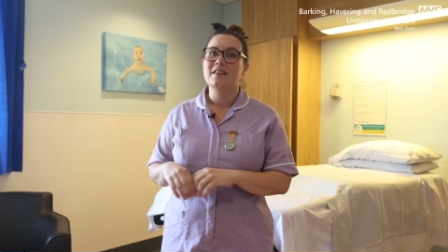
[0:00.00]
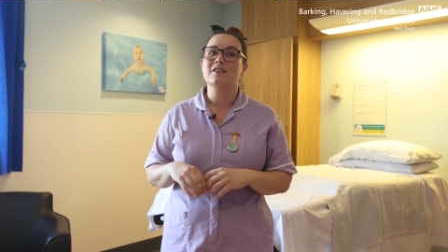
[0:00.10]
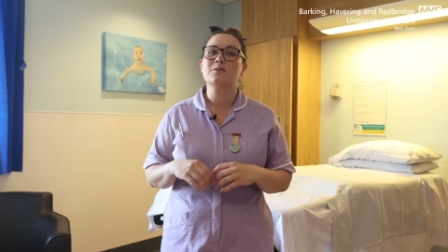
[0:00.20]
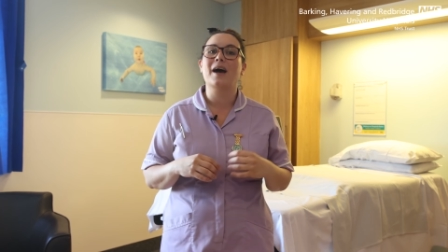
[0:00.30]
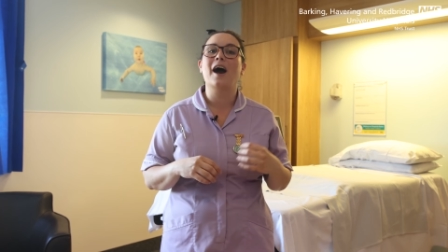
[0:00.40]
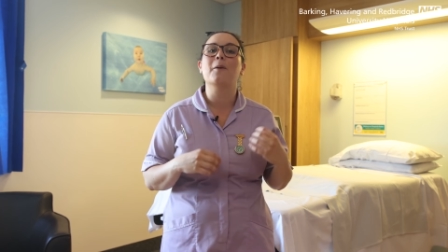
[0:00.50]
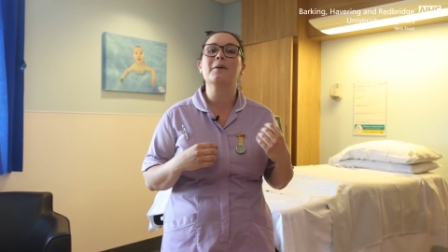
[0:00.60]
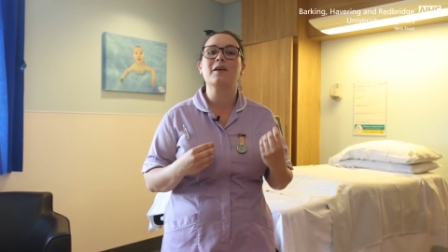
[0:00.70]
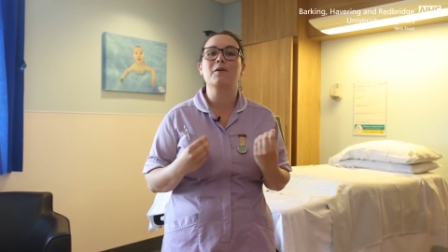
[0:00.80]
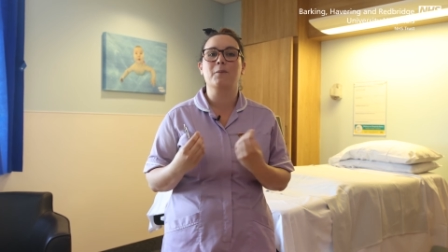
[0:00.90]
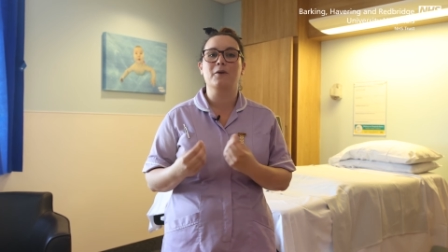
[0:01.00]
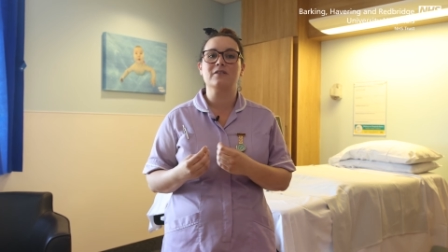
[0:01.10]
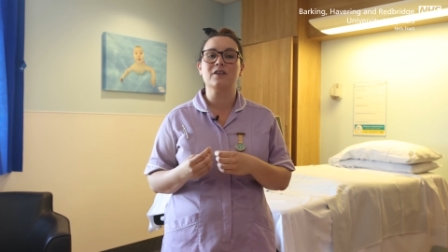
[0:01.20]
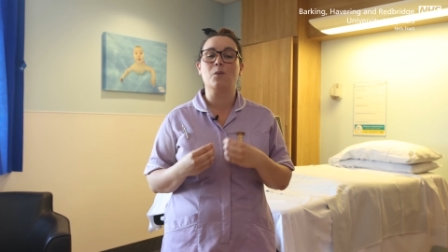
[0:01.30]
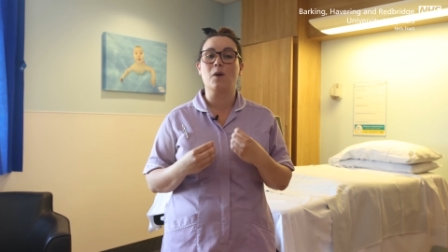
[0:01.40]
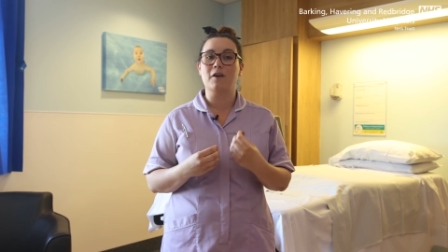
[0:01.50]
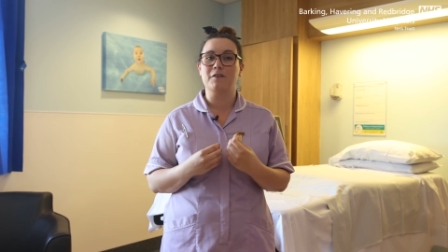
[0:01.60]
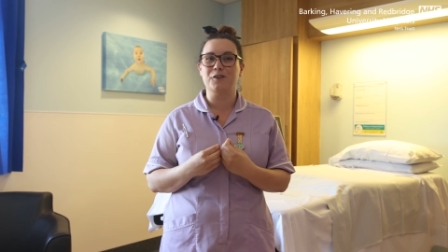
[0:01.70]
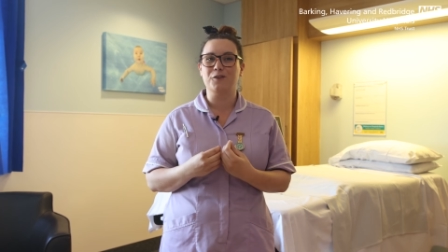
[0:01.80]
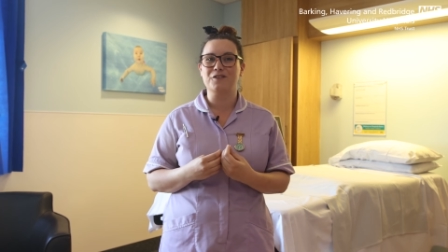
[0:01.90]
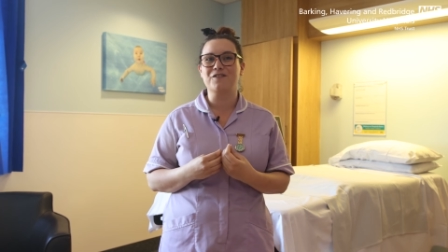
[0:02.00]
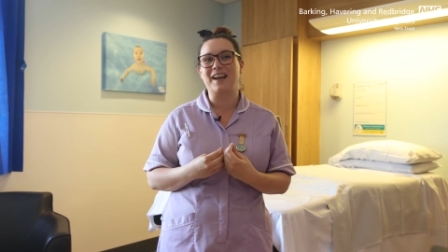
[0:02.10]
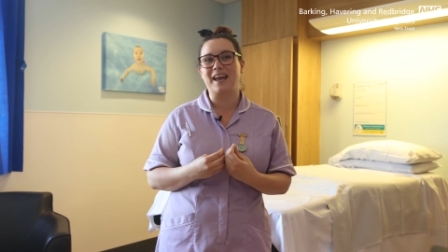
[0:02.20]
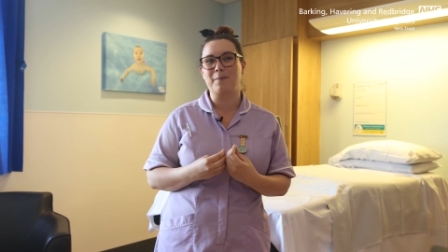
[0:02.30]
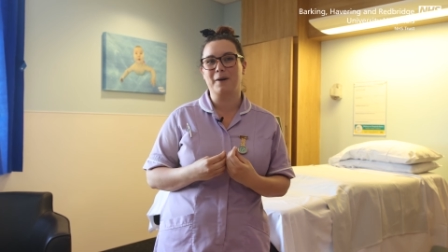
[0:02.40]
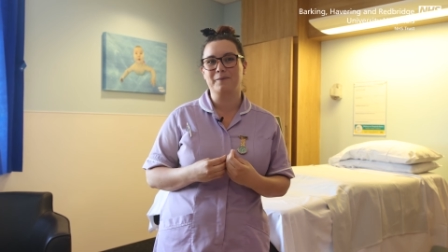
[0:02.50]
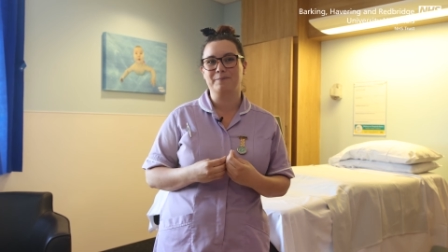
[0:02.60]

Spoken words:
This will help keep your body well fueled for labour.